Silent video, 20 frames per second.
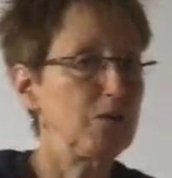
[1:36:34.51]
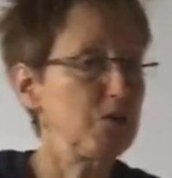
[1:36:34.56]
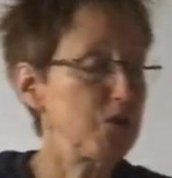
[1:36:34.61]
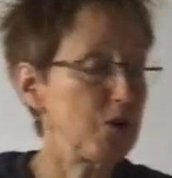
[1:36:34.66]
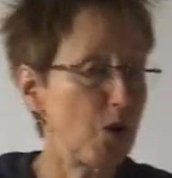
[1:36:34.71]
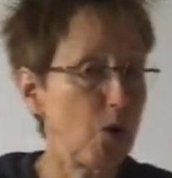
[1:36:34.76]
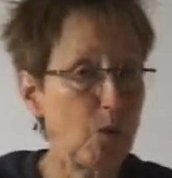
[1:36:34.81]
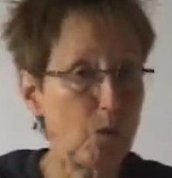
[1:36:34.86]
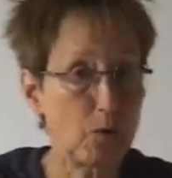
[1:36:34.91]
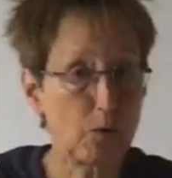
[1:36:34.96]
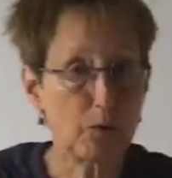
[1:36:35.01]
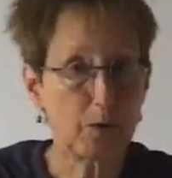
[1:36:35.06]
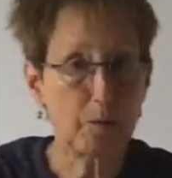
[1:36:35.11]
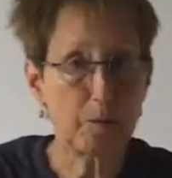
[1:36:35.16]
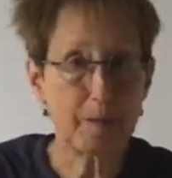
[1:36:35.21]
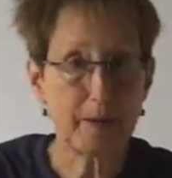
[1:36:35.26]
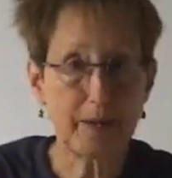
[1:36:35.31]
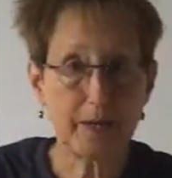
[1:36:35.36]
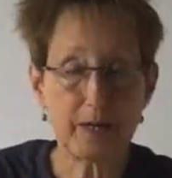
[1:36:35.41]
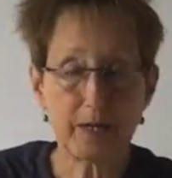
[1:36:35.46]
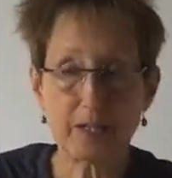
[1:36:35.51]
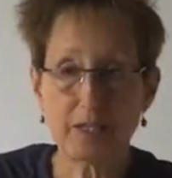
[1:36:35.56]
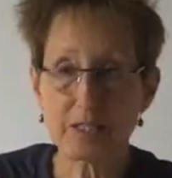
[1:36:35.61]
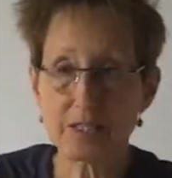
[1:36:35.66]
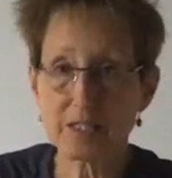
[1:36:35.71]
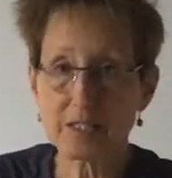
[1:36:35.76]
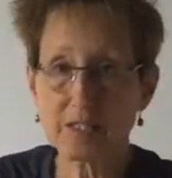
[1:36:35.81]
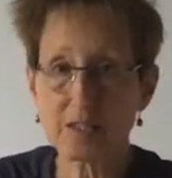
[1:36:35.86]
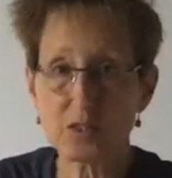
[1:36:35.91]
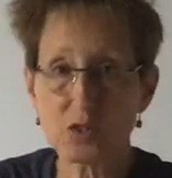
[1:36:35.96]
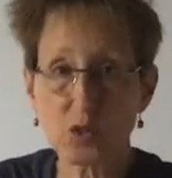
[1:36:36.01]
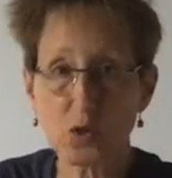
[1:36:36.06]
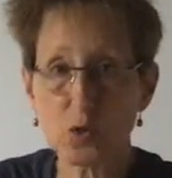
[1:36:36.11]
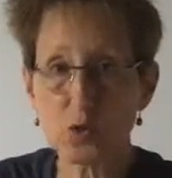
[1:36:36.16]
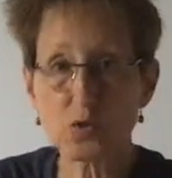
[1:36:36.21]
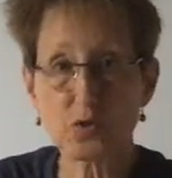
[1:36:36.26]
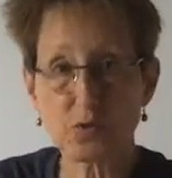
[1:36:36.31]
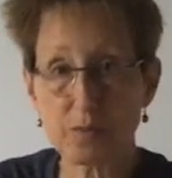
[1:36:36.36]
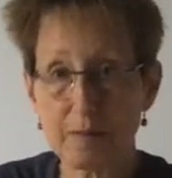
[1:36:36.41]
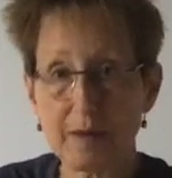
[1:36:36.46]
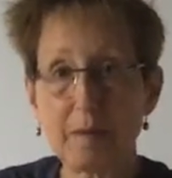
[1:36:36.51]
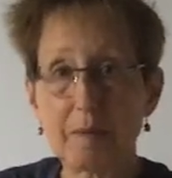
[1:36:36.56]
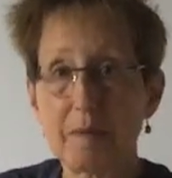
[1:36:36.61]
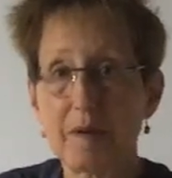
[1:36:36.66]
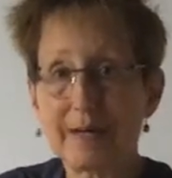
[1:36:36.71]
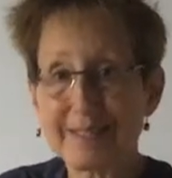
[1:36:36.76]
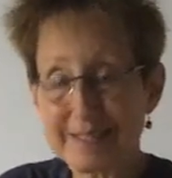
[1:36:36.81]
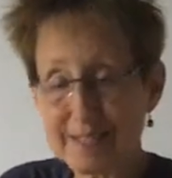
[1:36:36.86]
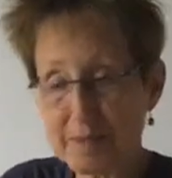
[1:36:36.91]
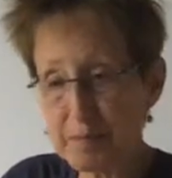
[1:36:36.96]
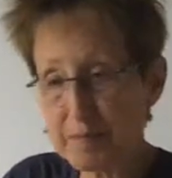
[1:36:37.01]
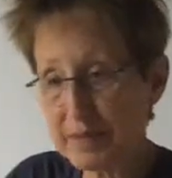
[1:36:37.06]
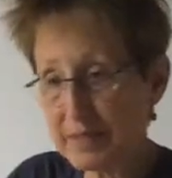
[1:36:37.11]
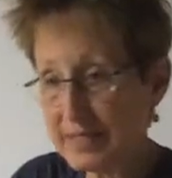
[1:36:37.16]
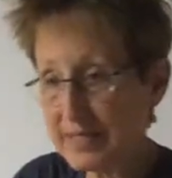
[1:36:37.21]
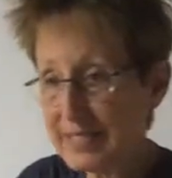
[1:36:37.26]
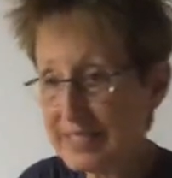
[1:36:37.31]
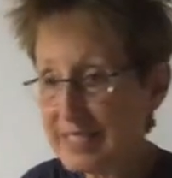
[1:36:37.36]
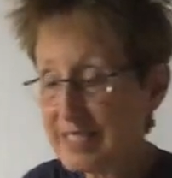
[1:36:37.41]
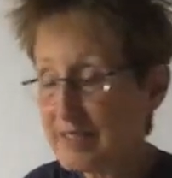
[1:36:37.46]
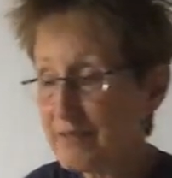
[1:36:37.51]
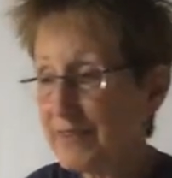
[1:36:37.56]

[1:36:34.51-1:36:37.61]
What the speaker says: no ordered pairs, those are my possibilities.